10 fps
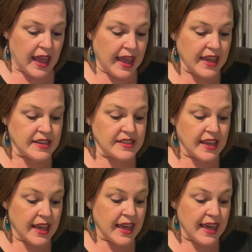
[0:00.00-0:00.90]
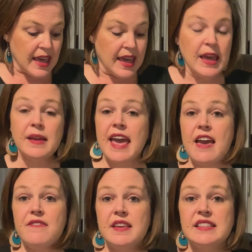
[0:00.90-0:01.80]
And he
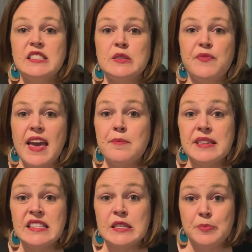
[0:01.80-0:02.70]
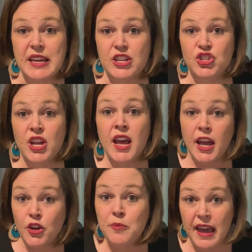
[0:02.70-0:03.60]
gave this famous speech,
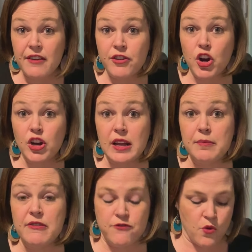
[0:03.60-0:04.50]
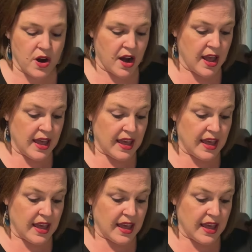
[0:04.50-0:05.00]
and you may have heard it before.